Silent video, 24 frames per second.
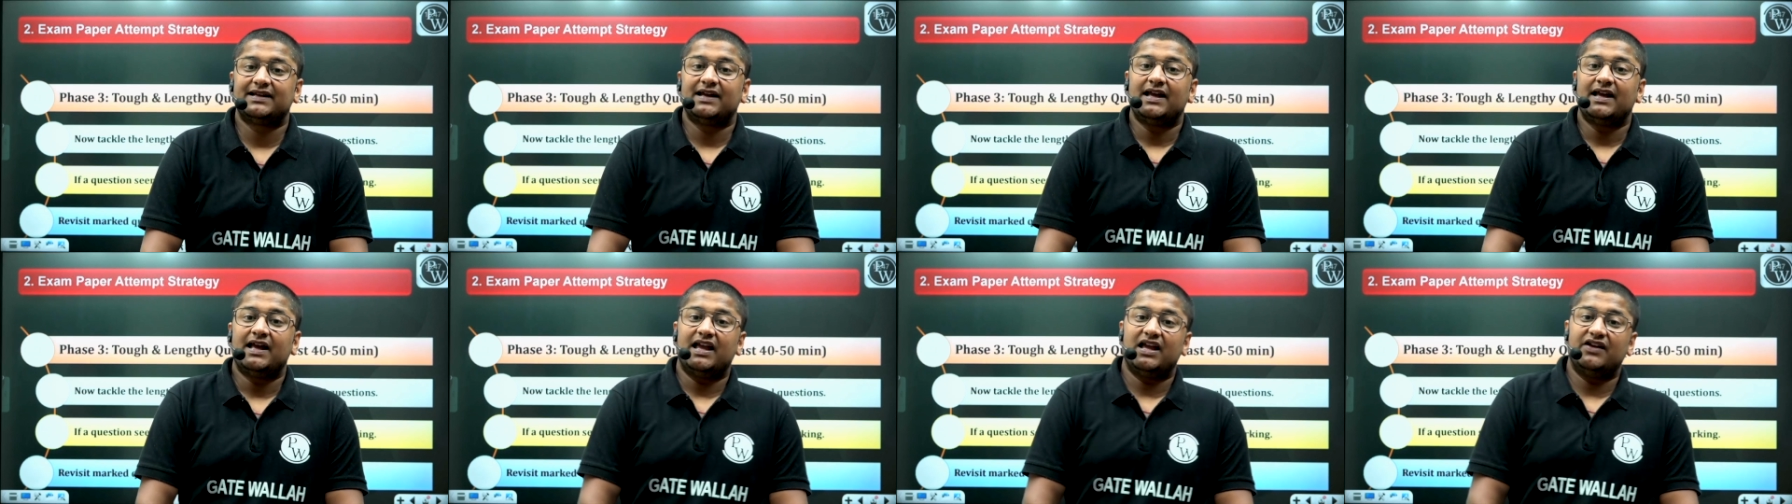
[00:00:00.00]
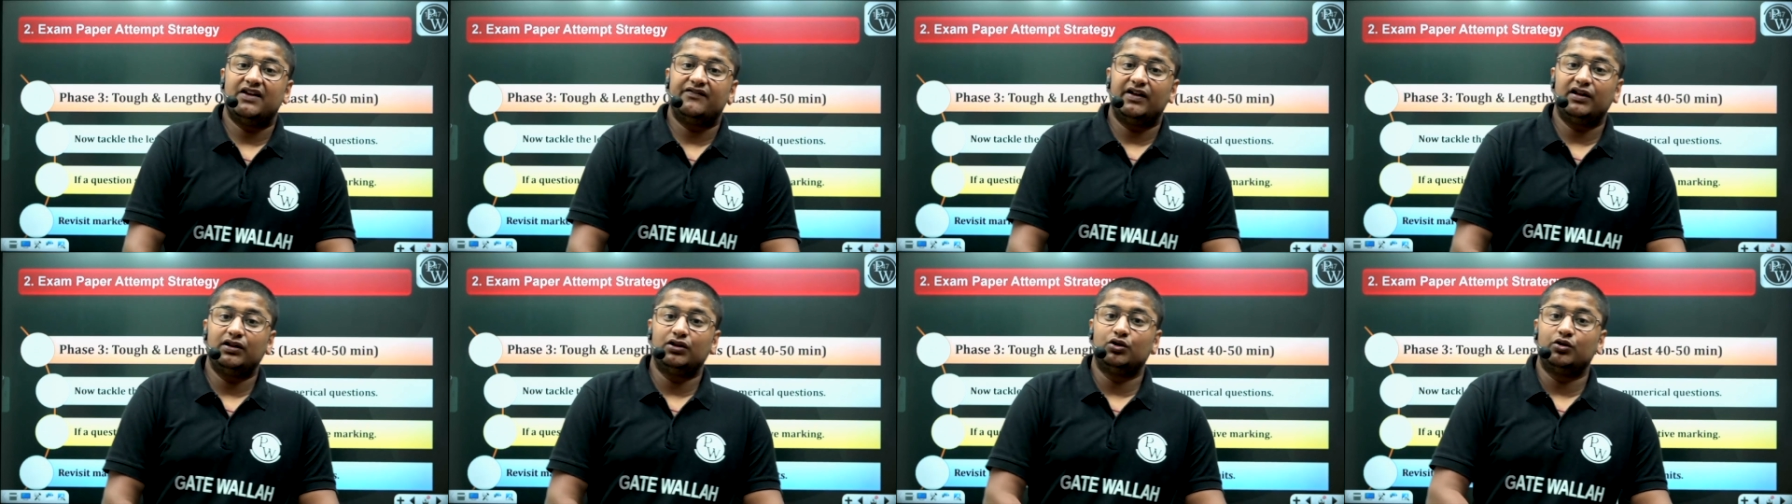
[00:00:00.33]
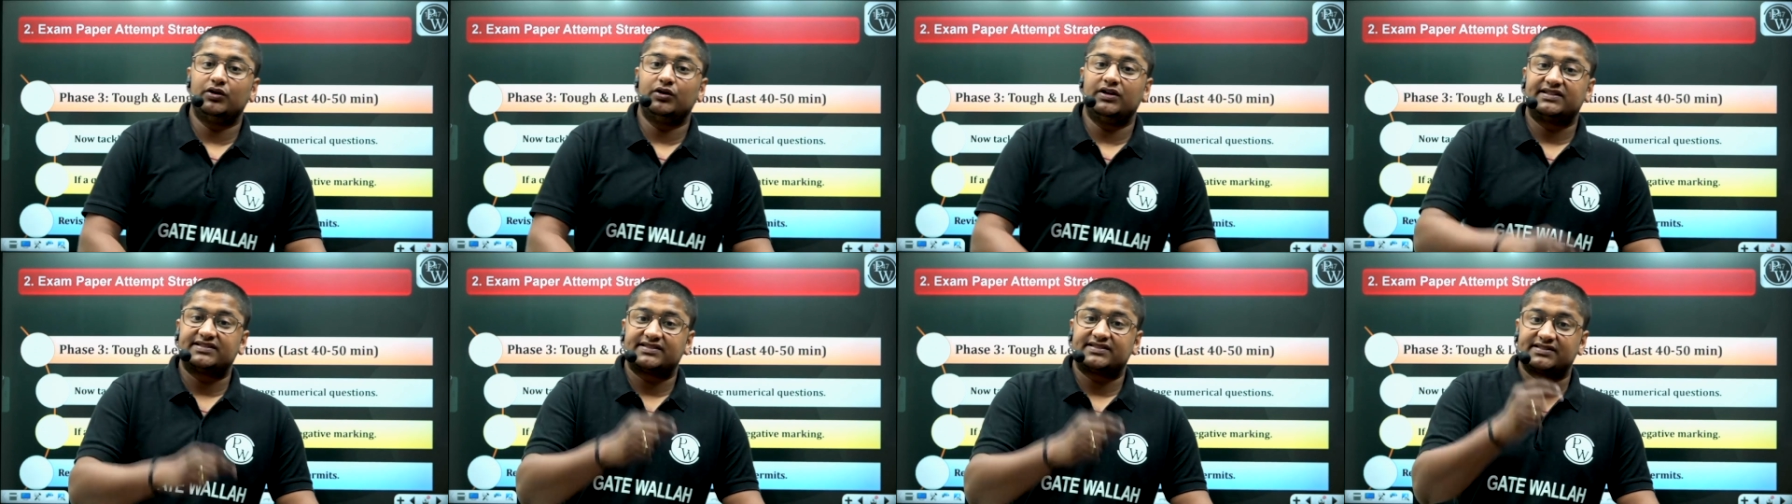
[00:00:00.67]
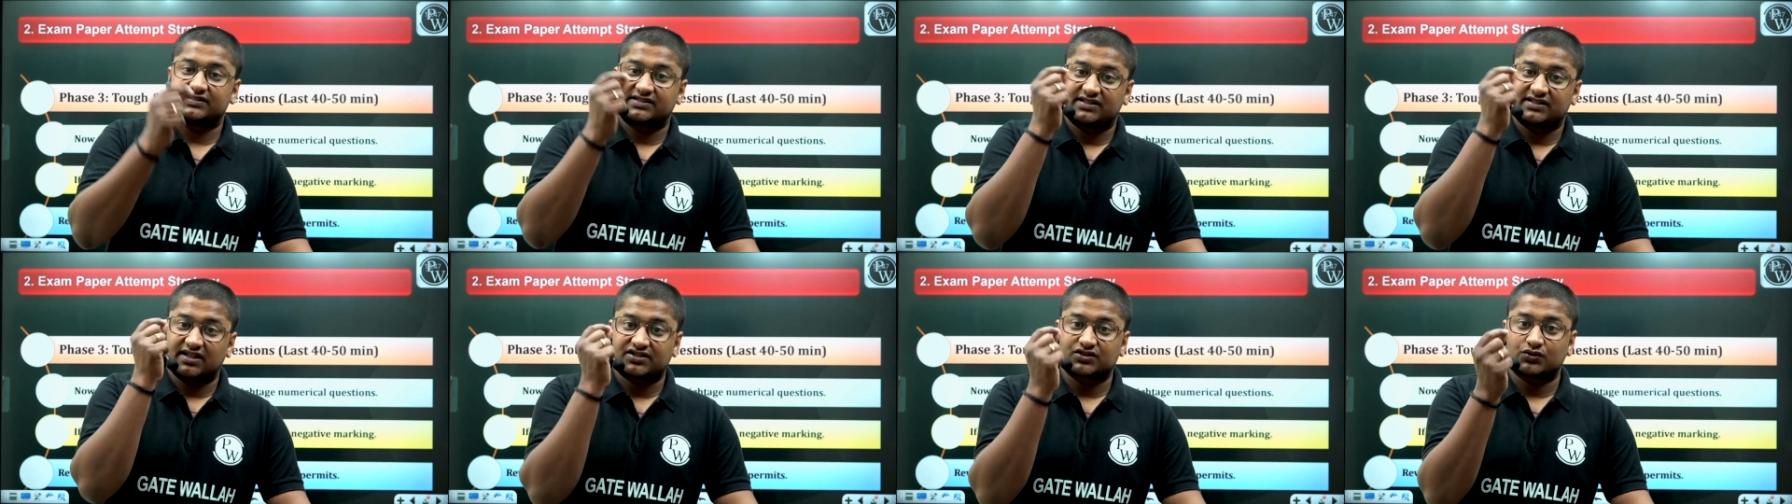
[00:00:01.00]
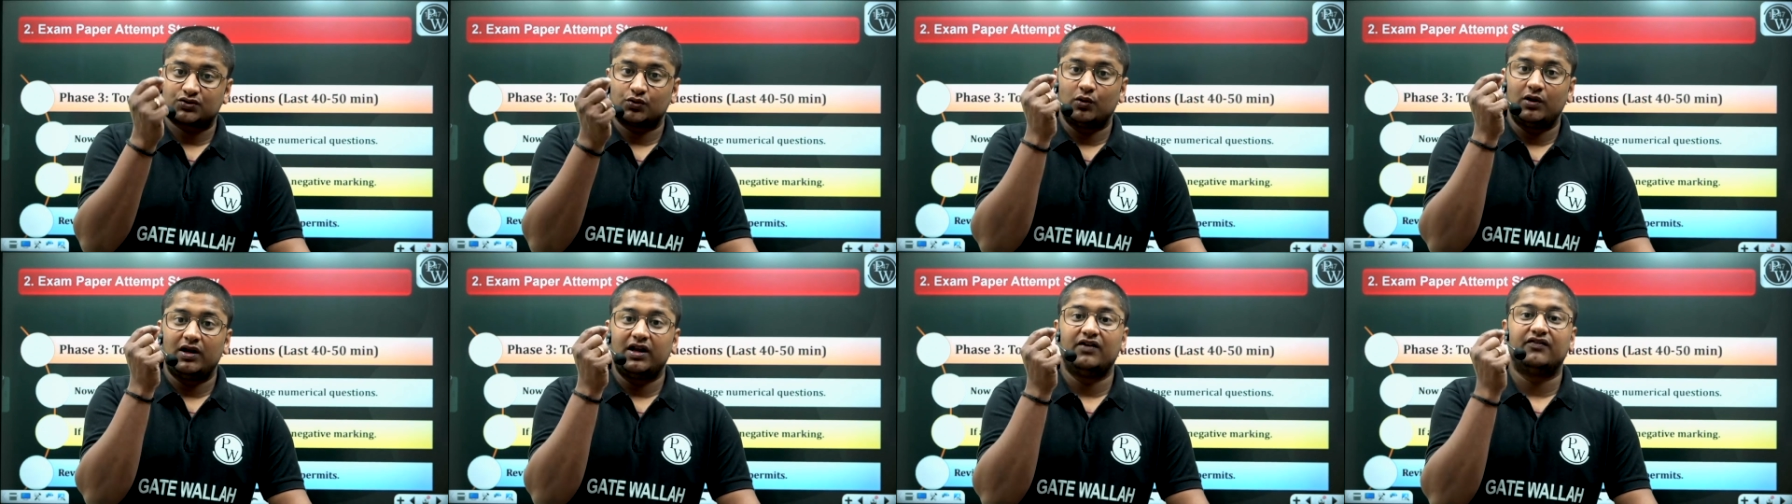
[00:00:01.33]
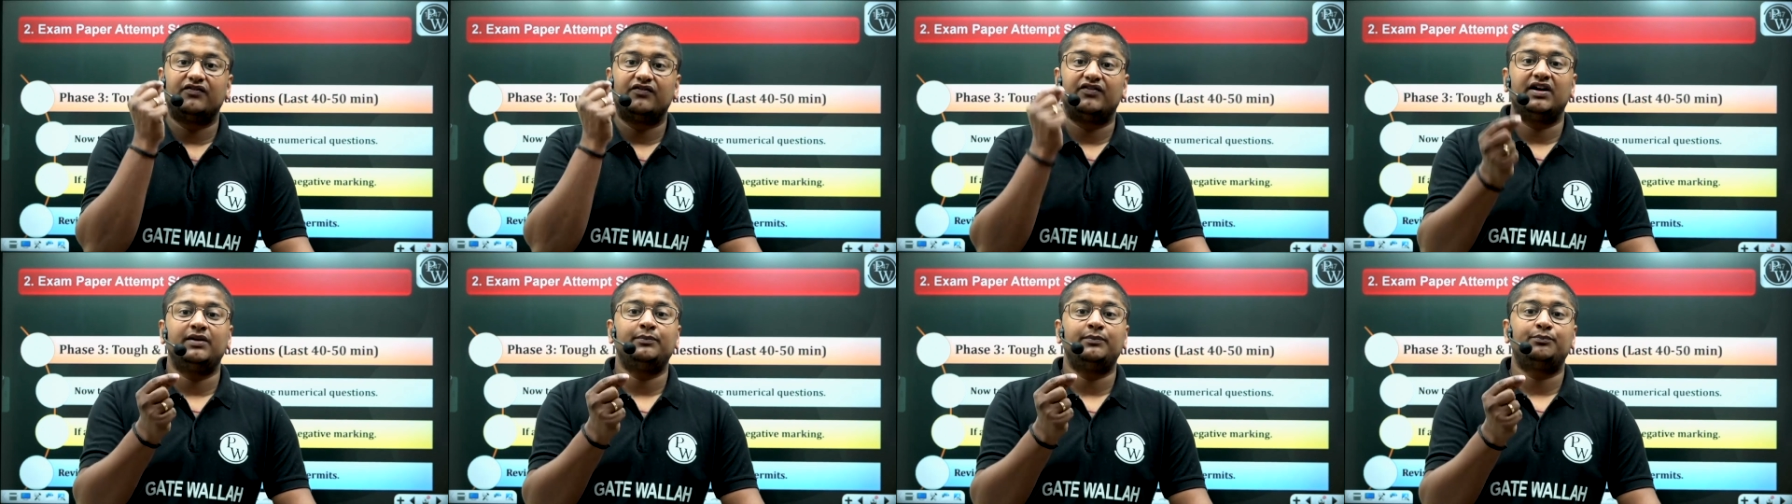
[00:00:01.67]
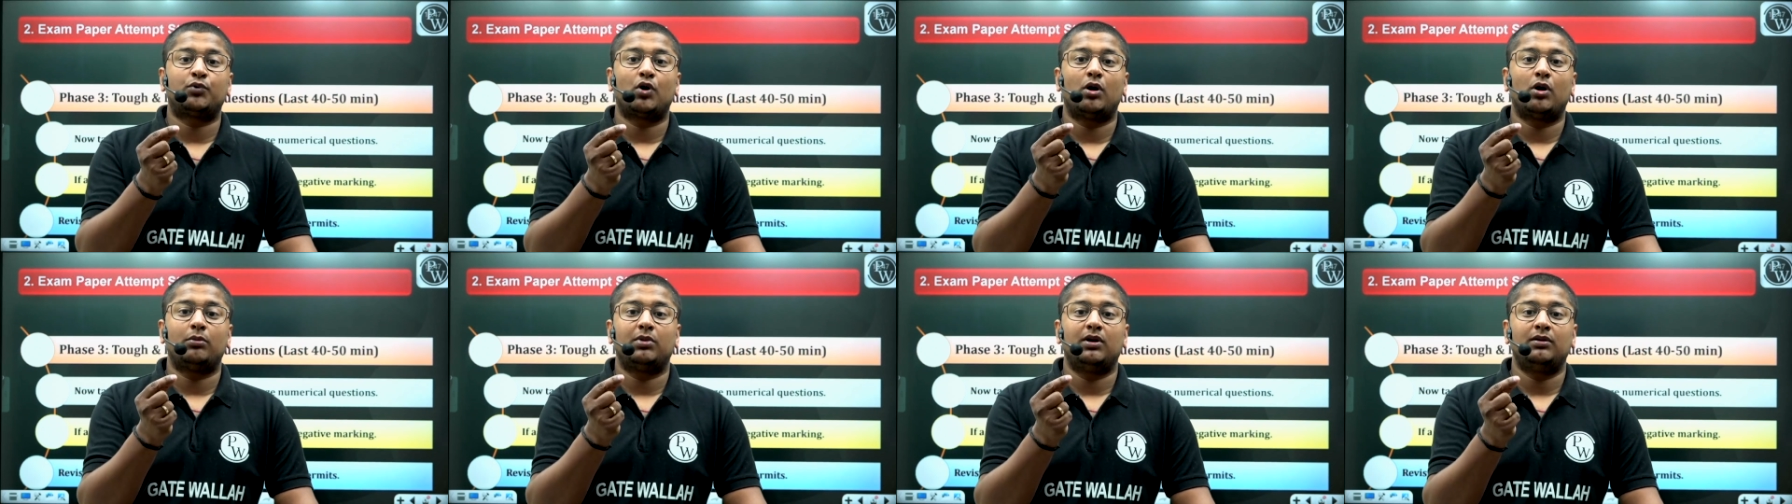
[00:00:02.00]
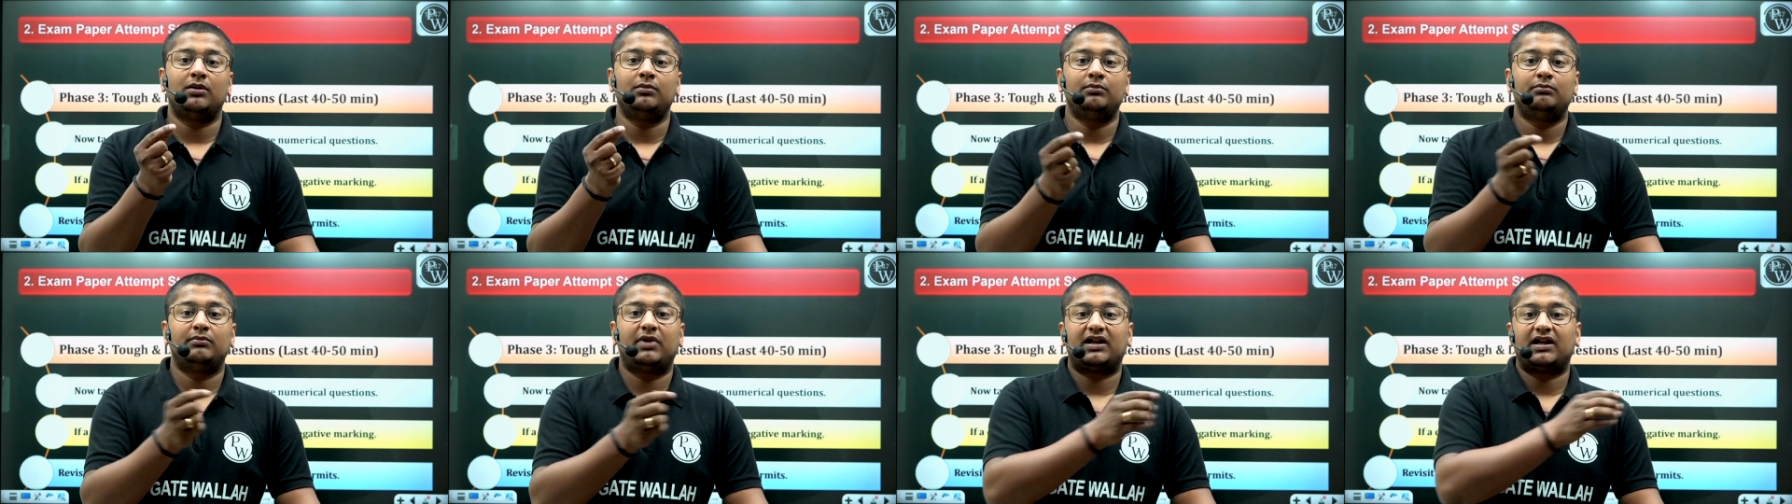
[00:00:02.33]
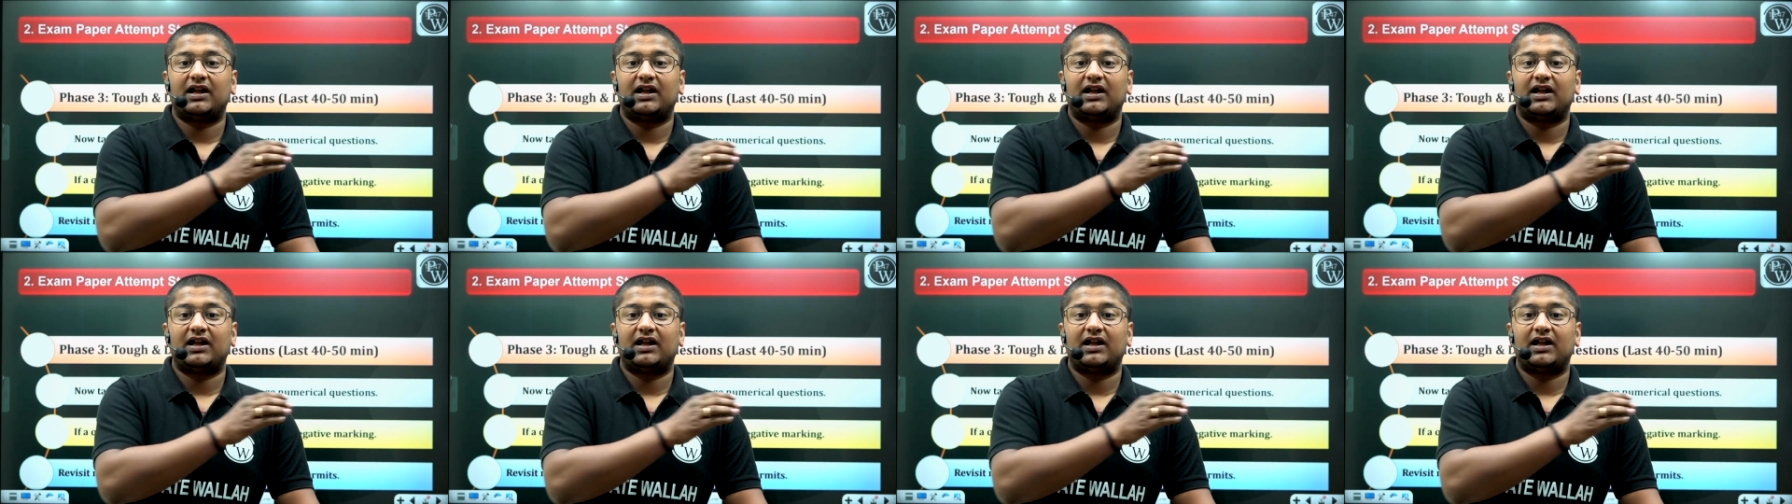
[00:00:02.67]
even though it's just only one problem, but